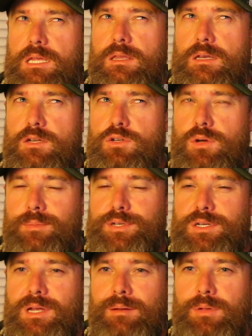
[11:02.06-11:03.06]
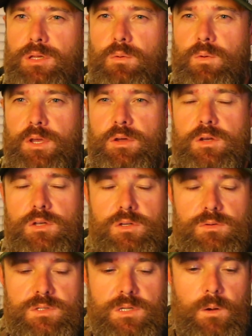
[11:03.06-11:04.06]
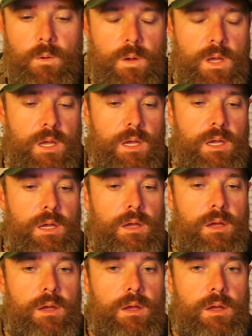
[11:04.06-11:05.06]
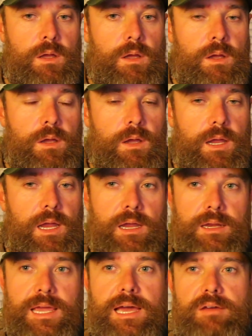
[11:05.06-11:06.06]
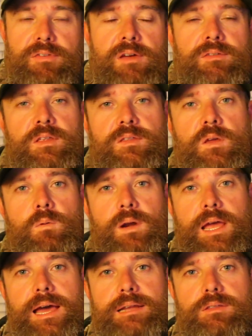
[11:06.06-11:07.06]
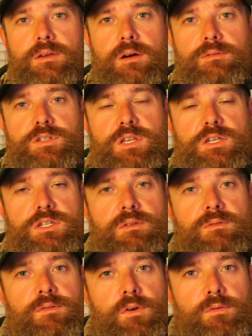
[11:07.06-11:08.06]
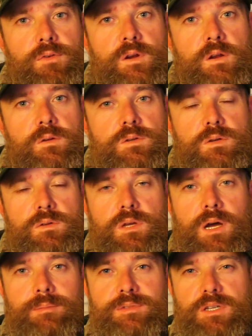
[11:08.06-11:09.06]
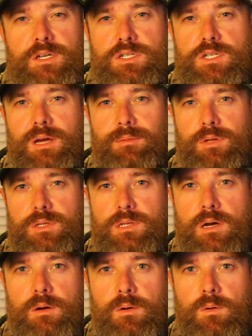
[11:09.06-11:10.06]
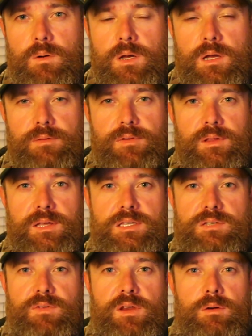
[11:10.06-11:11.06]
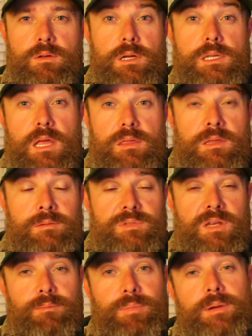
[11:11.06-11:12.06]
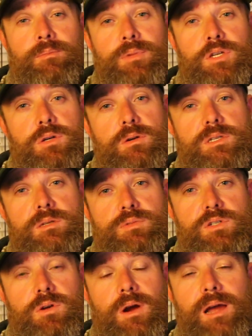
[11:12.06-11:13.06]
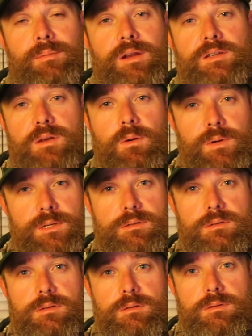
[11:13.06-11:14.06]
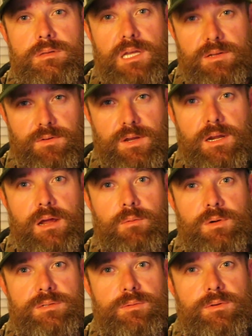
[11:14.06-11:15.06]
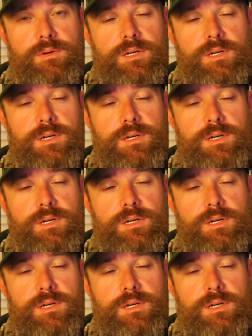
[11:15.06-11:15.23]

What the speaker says: in the description down below where you can do so. And yeah, if you have anything you want to add to the conversation, feel free to do so in the comment section down below. If you like this video, click that thumbs up button. Be sure to subscribe, and as always, thanks for getting out west with